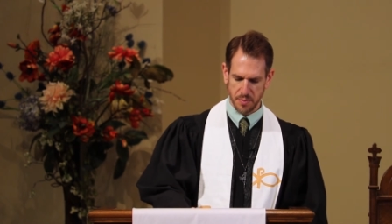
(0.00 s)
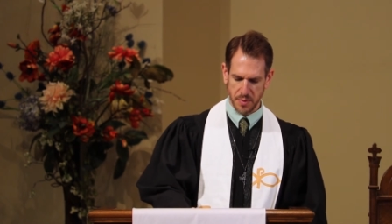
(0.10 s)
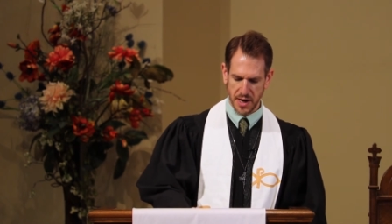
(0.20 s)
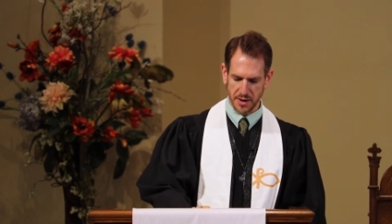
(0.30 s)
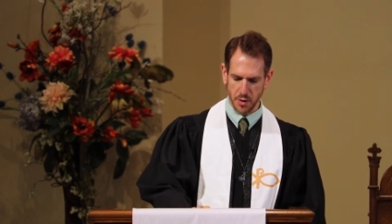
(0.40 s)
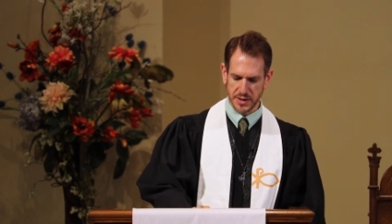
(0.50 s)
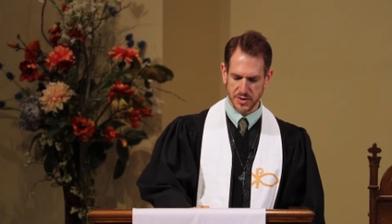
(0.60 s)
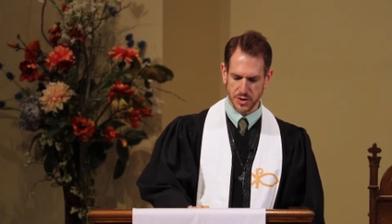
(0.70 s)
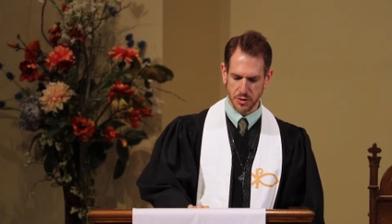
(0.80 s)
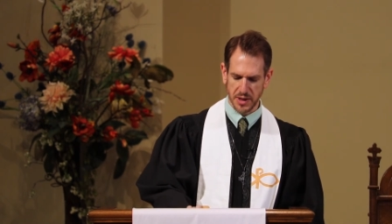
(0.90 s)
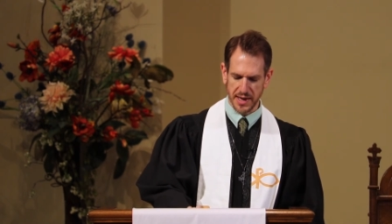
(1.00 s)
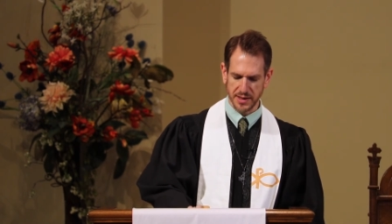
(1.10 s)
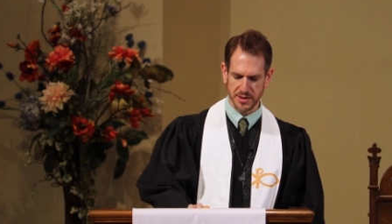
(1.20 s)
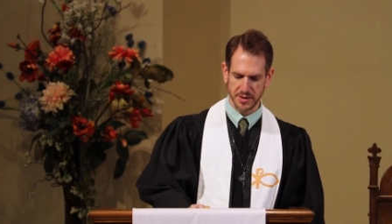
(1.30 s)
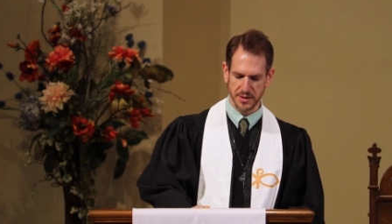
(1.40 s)
but I know it's too
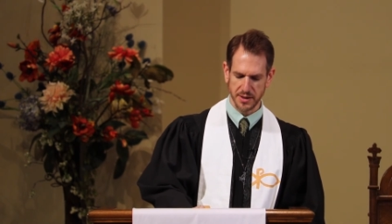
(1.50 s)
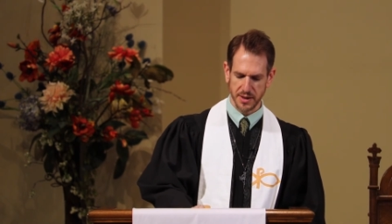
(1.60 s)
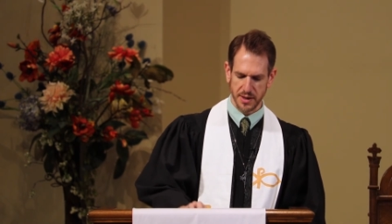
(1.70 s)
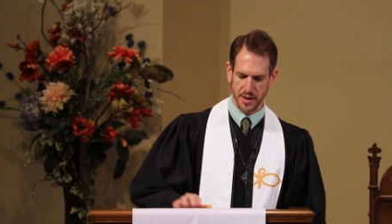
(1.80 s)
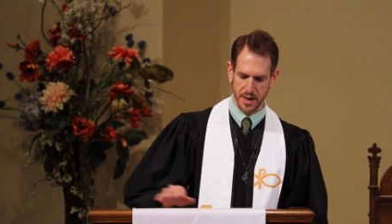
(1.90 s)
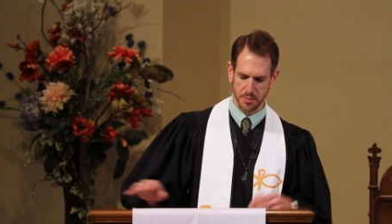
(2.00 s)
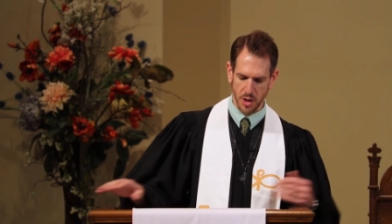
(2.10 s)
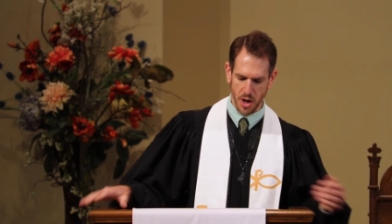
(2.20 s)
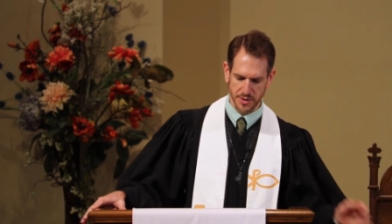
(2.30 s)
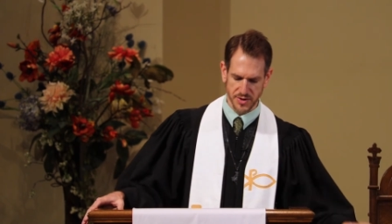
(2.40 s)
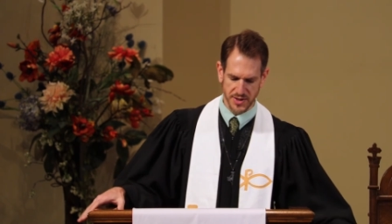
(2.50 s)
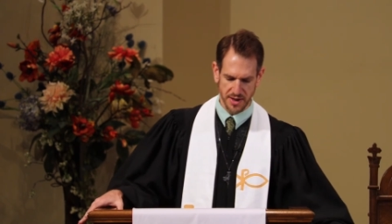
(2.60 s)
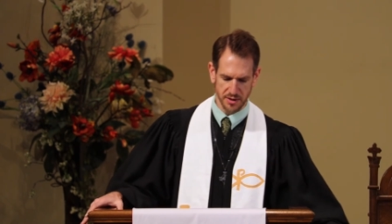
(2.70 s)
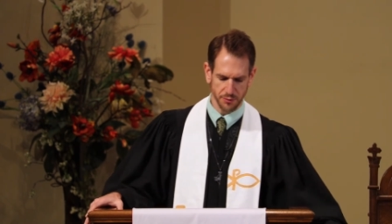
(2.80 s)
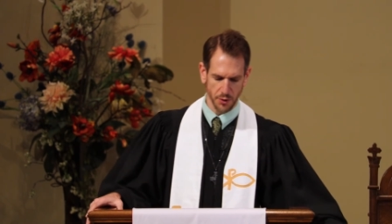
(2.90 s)
late. I'm lost
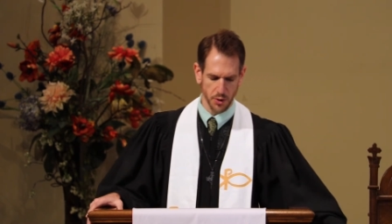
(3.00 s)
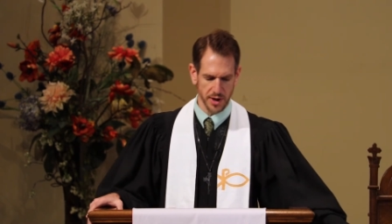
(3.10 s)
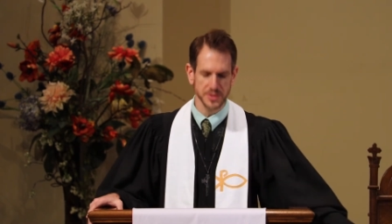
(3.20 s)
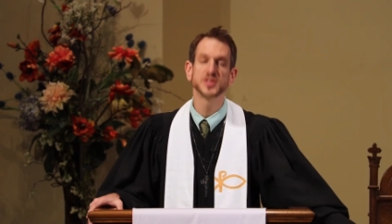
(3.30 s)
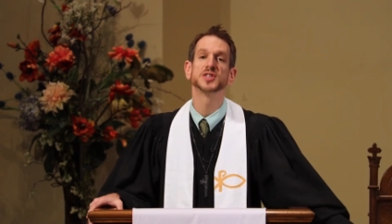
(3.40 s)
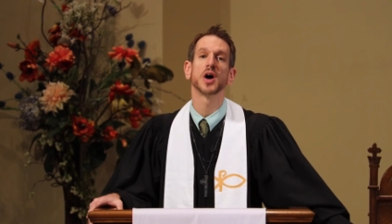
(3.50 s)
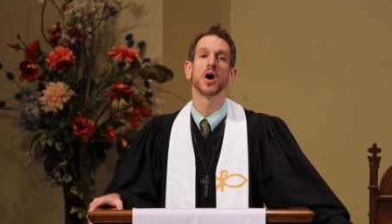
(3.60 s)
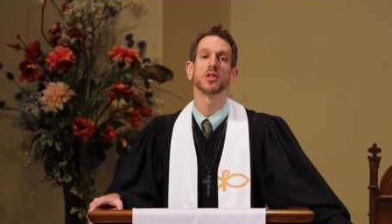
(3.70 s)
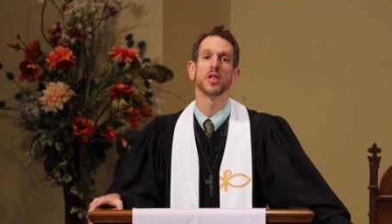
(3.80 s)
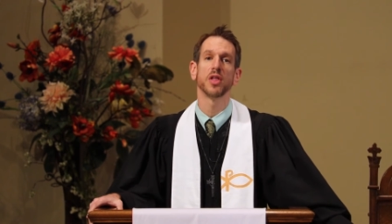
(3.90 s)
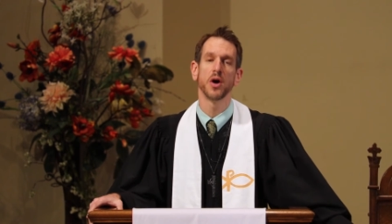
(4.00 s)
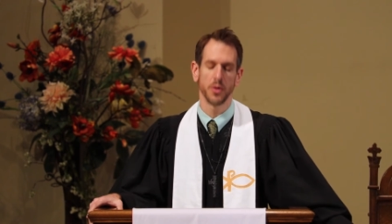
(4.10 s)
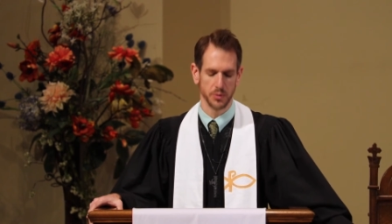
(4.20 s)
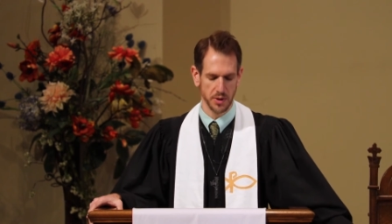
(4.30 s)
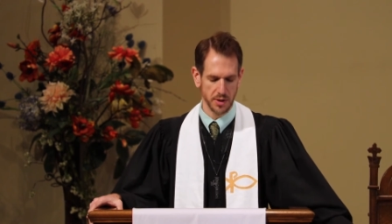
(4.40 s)
in a forest all
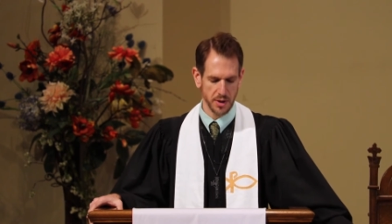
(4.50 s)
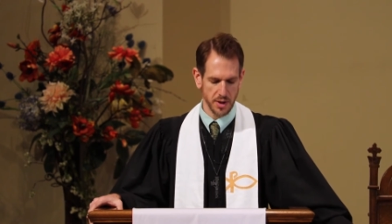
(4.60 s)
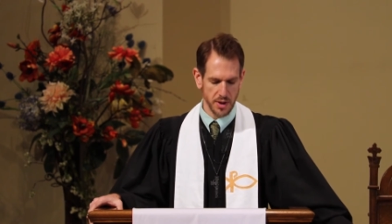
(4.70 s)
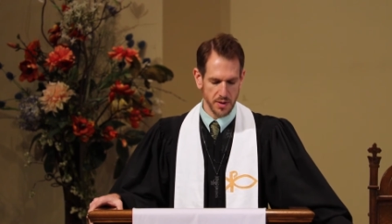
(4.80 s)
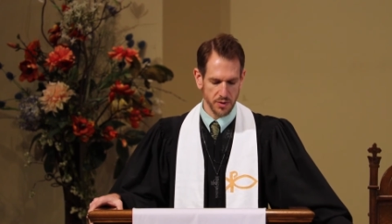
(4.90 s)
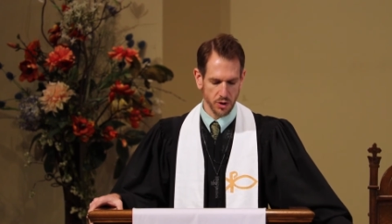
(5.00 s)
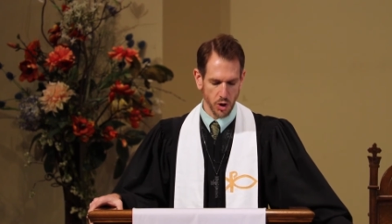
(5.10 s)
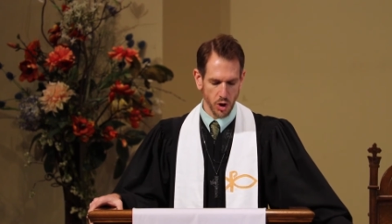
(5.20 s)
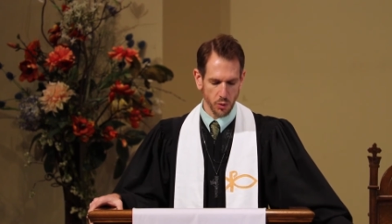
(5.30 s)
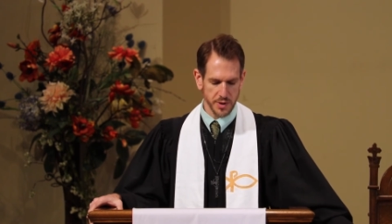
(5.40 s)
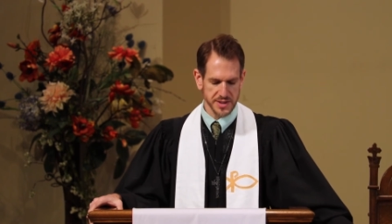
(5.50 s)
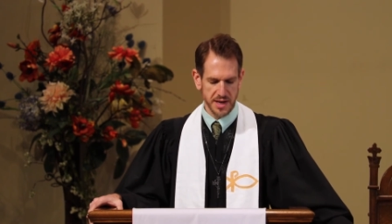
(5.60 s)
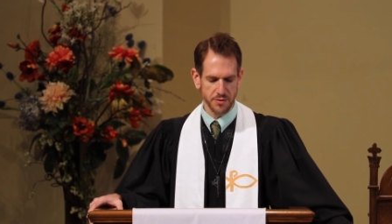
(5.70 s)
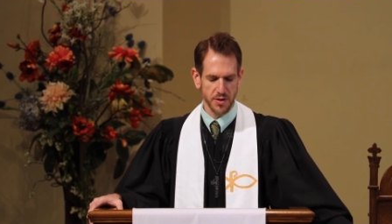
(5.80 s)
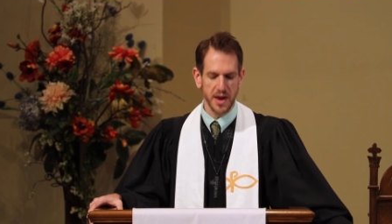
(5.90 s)
alone. The girl was
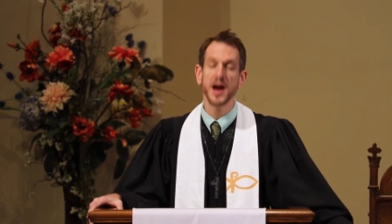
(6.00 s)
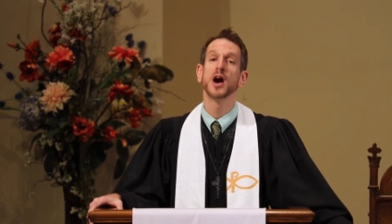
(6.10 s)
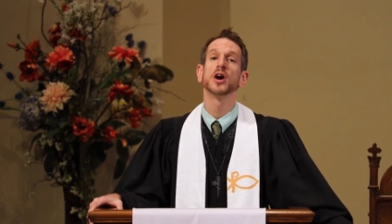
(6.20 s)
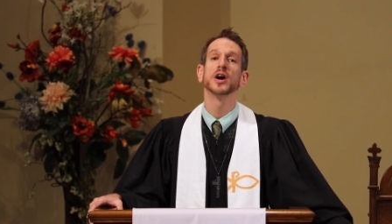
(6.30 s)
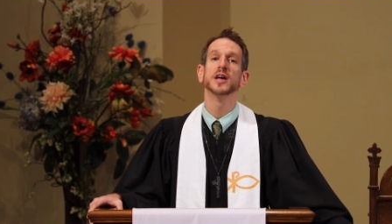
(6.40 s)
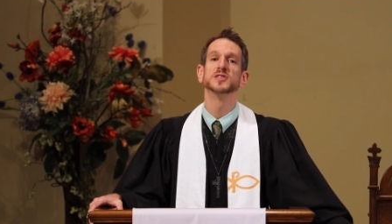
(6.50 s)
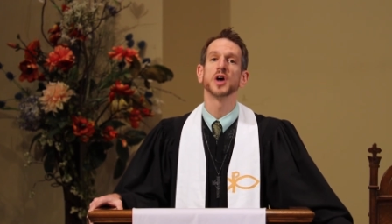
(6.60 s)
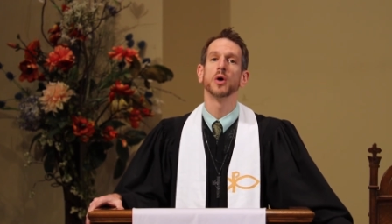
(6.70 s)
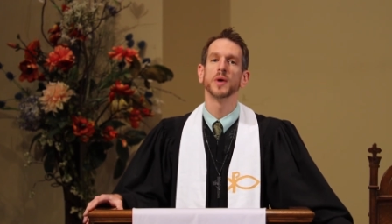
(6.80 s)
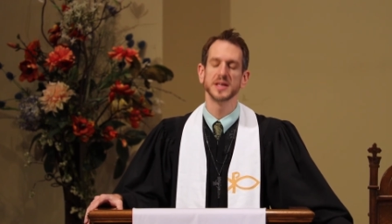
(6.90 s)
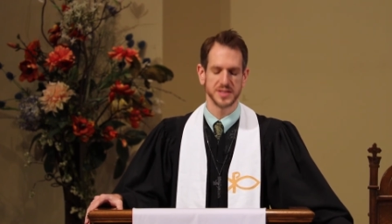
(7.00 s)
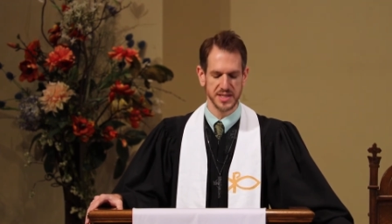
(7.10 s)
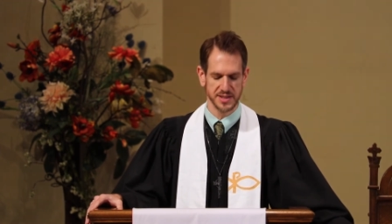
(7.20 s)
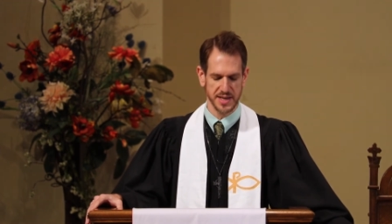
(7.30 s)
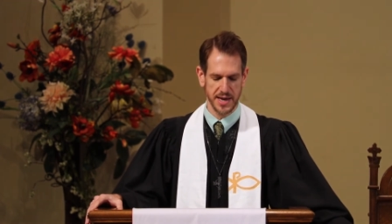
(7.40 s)
never there. It's always
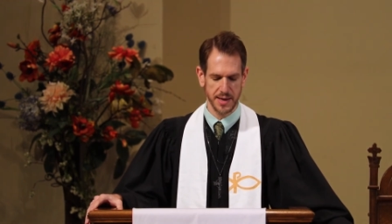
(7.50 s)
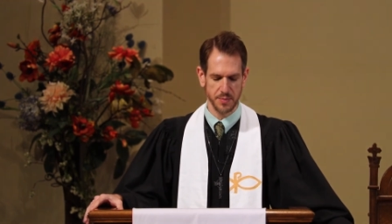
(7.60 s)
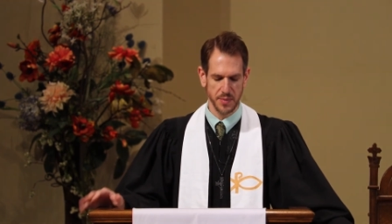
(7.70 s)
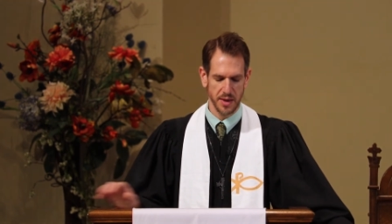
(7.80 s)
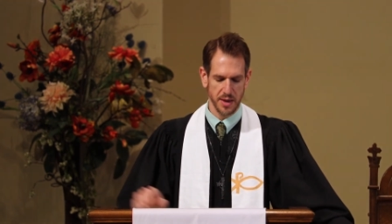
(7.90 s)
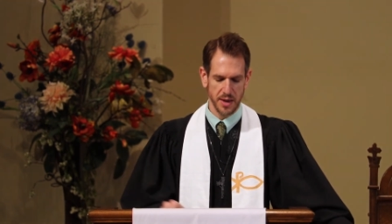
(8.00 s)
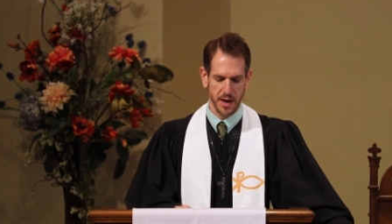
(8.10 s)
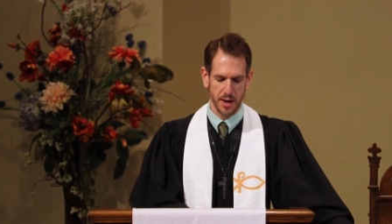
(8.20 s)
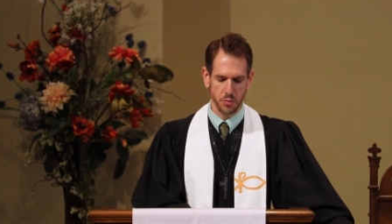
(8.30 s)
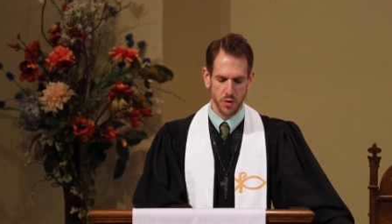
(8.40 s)
the same. I'm